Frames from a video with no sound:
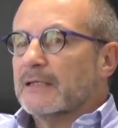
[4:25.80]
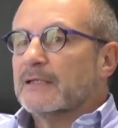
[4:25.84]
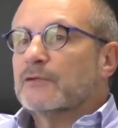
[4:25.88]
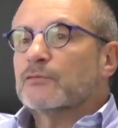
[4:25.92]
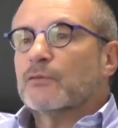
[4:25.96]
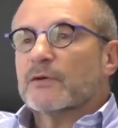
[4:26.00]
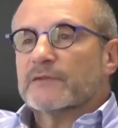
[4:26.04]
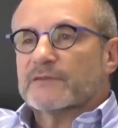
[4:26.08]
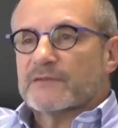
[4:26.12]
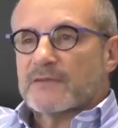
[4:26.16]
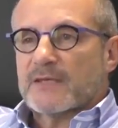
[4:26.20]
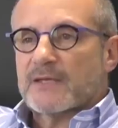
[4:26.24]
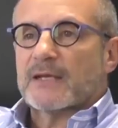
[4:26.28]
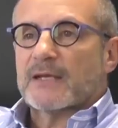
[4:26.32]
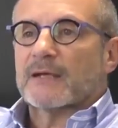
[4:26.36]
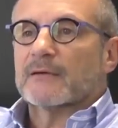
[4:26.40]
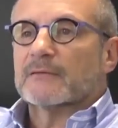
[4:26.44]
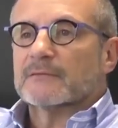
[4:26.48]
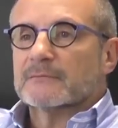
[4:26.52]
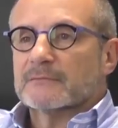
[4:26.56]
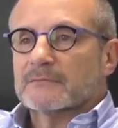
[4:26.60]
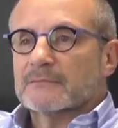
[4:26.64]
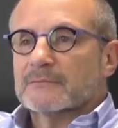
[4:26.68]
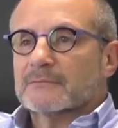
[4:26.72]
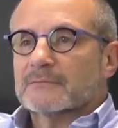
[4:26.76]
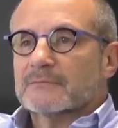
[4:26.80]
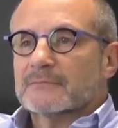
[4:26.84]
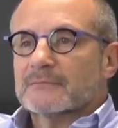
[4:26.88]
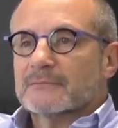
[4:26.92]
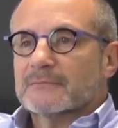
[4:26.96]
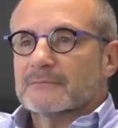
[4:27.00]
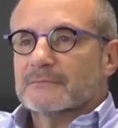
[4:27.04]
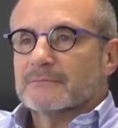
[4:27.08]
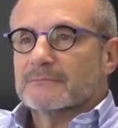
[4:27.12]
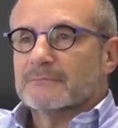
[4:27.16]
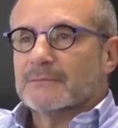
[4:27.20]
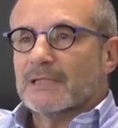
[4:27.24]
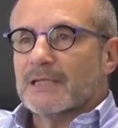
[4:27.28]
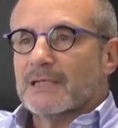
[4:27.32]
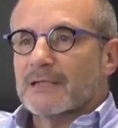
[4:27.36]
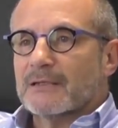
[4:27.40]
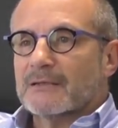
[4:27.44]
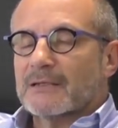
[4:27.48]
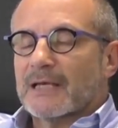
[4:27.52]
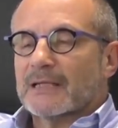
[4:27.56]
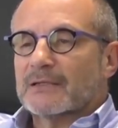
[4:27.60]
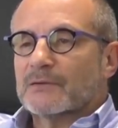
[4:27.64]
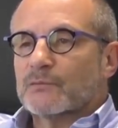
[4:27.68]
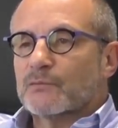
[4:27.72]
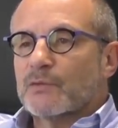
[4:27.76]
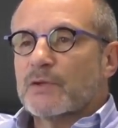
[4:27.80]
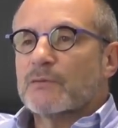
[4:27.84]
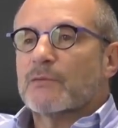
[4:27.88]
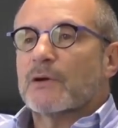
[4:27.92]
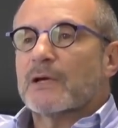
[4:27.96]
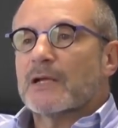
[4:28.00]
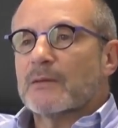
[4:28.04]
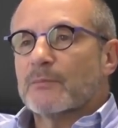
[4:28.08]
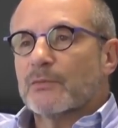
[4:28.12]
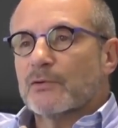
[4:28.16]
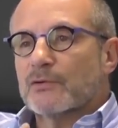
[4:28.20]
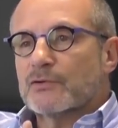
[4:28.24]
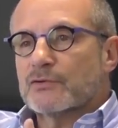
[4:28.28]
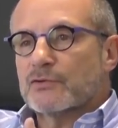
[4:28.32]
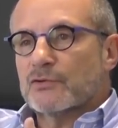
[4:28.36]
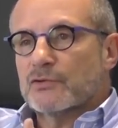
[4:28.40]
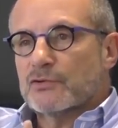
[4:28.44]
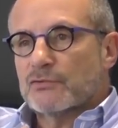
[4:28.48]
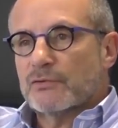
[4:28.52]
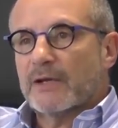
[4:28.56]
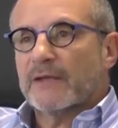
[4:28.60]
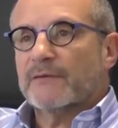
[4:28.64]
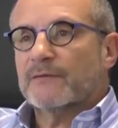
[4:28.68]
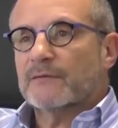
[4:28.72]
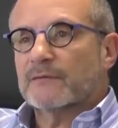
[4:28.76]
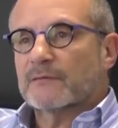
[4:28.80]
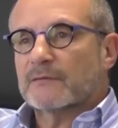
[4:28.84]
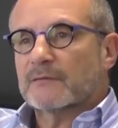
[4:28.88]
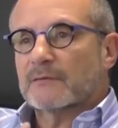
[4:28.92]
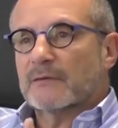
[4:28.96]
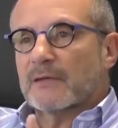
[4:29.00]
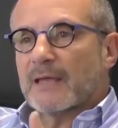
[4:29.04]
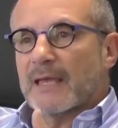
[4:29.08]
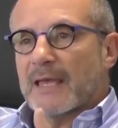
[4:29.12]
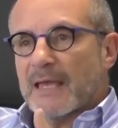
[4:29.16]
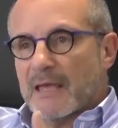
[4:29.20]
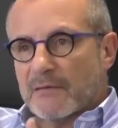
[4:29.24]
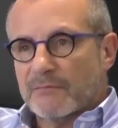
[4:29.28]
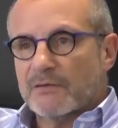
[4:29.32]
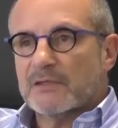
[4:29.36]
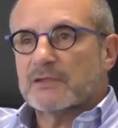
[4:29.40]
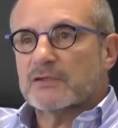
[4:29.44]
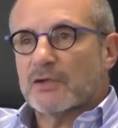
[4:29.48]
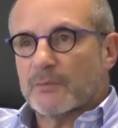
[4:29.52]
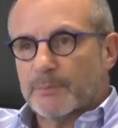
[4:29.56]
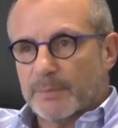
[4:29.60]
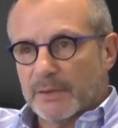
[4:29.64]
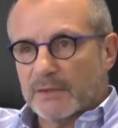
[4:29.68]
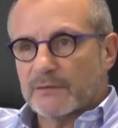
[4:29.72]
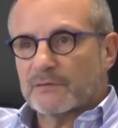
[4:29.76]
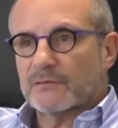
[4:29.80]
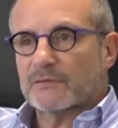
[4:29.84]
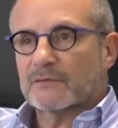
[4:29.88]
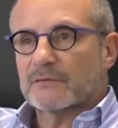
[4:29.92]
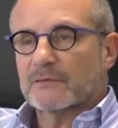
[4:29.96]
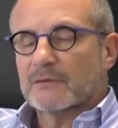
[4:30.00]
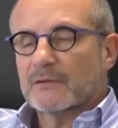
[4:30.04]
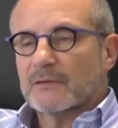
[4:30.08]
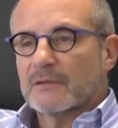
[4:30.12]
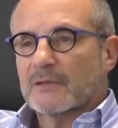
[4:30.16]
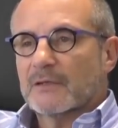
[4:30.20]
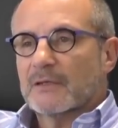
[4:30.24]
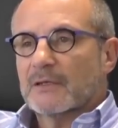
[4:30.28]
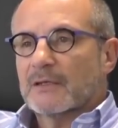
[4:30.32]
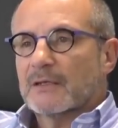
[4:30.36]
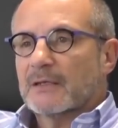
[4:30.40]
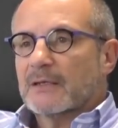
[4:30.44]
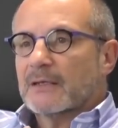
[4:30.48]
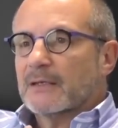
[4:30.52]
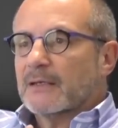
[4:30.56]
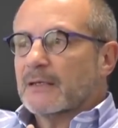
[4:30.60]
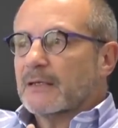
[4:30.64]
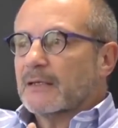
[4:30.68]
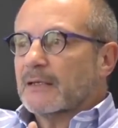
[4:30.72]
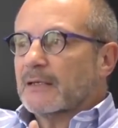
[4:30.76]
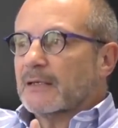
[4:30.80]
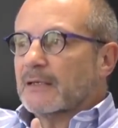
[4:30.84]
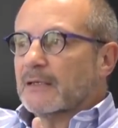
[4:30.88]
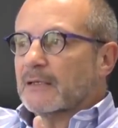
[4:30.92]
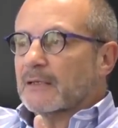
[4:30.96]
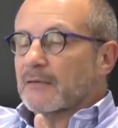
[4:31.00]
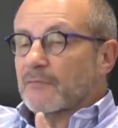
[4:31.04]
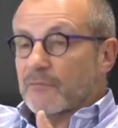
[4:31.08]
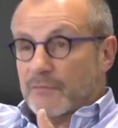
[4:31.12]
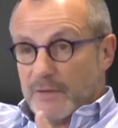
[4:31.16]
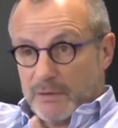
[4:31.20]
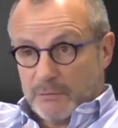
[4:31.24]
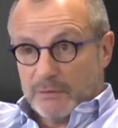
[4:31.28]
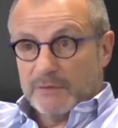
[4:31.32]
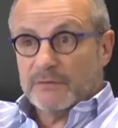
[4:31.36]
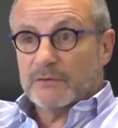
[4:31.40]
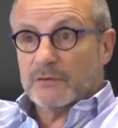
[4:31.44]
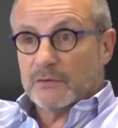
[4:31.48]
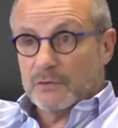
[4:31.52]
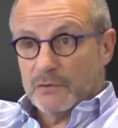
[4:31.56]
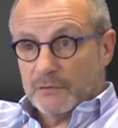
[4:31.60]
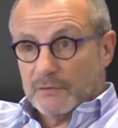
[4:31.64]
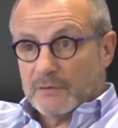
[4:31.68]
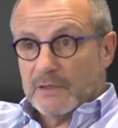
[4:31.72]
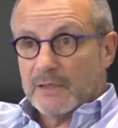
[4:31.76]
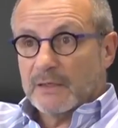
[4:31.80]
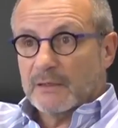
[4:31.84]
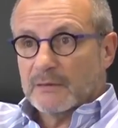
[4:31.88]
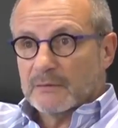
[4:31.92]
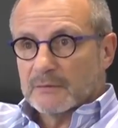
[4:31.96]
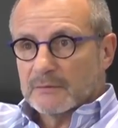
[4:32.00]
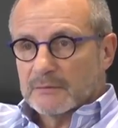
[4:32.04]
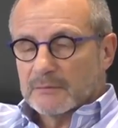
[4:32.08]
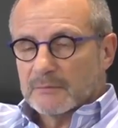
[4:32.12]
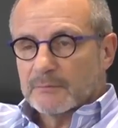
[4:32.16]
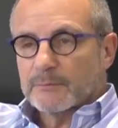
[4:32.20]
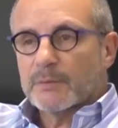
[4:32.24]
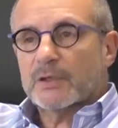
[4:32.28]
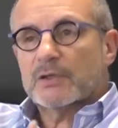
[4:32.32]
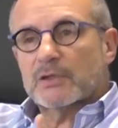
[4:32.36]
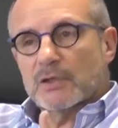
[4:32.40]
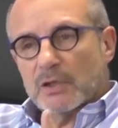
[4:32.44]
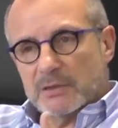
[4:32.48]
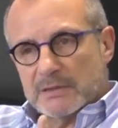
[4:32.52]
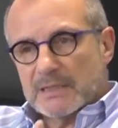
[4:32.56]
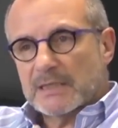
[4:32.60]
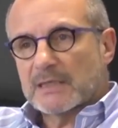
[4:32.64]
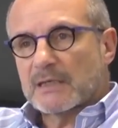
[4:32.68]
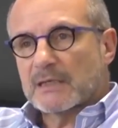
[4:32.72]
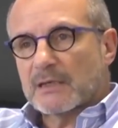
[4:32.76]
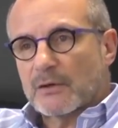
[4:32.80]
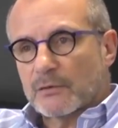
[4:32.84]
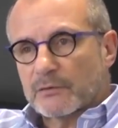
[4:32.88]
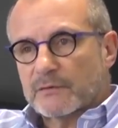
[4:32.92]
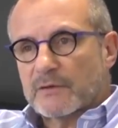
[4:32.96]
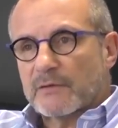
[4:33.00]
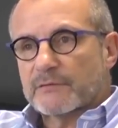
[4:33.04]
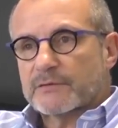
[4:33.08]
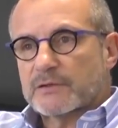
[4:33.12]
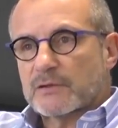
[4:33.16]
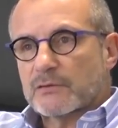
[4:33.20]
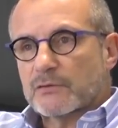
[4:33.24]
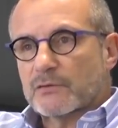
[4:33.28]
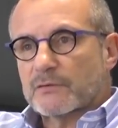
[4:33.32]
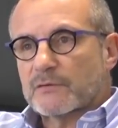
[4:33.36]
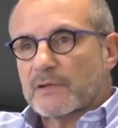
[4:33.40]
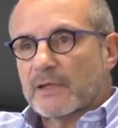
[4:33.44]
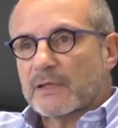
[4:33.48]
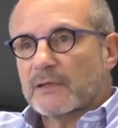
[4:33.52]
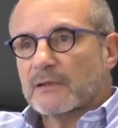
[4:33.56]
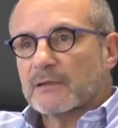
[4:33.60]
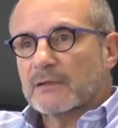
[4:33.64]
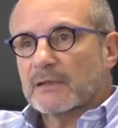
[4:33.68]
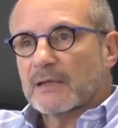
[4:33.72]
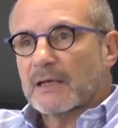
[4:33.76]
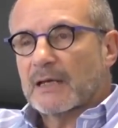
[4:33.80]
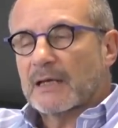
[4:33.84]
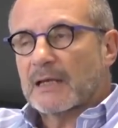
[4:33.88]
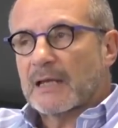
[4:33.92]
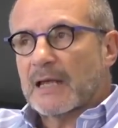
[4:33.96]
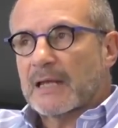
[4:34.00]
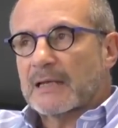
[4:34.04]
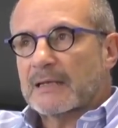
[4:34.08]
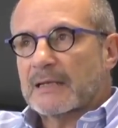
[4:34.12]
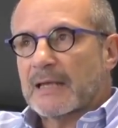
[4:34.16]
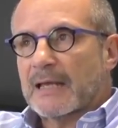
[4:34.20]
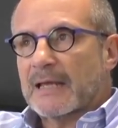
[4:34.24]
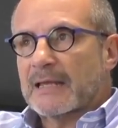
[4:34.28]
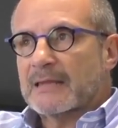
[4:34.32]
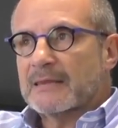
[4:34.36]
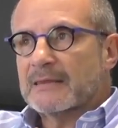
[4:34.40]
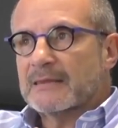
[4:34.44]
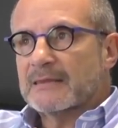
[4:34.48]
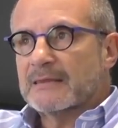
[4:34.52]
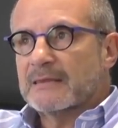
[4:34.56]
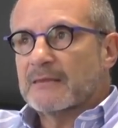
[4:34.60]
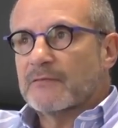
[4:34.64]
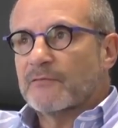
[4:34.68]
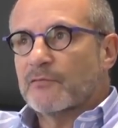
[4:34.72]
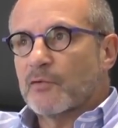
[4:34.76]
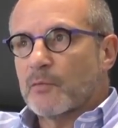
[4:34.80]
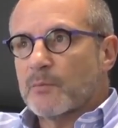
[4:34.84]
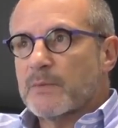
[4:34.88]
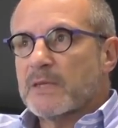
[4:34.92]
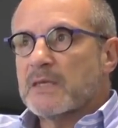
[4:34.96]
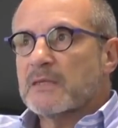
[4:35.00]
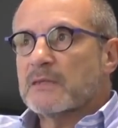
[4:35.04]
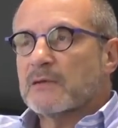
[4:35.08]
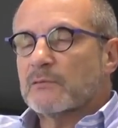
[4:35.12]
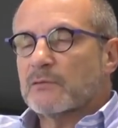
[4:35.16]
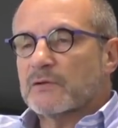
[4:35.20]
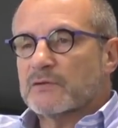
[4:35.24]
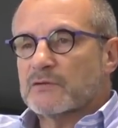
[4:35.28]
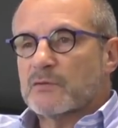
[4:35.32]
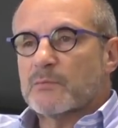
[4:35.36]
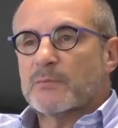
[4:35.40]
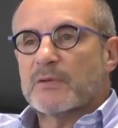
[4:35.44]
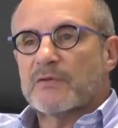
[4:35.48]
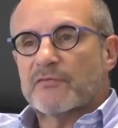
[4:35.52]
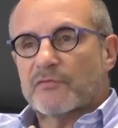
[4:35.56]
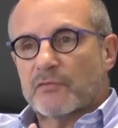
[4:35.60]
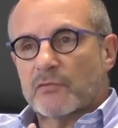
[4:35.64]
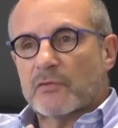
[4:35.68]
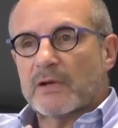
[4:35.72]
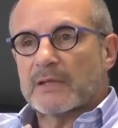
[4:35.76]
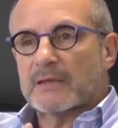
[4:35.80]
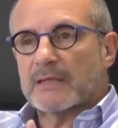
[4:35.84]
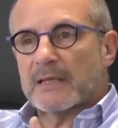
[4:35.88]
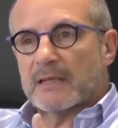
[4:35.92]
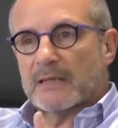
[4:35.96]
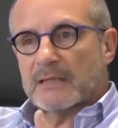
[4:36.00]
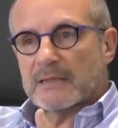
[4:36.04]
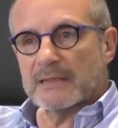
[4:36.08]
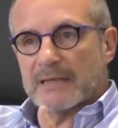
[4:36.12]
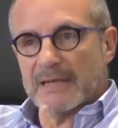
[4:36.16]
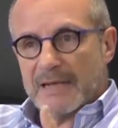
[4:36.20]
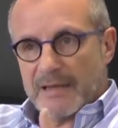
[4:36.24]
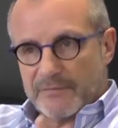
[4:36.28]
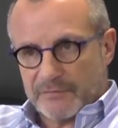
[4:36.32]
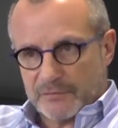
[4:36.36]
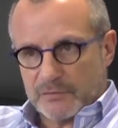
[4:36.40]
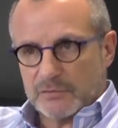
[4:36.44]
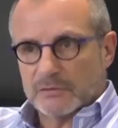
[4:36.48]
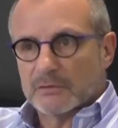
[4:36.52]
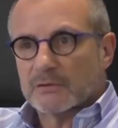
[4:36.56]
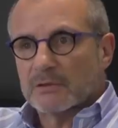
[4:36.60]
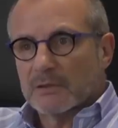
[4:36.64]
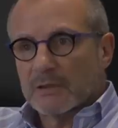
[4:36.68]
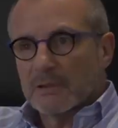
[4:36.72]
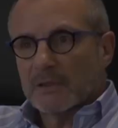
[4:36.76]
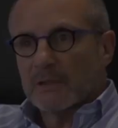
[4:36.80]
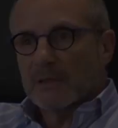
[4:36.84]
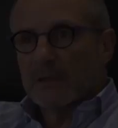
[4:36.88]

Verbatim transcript: It was there, meaning that we were able to address heavy topics very seriously, but not taking ourselves seriously. And, and, and for me, there was a before and, and an after.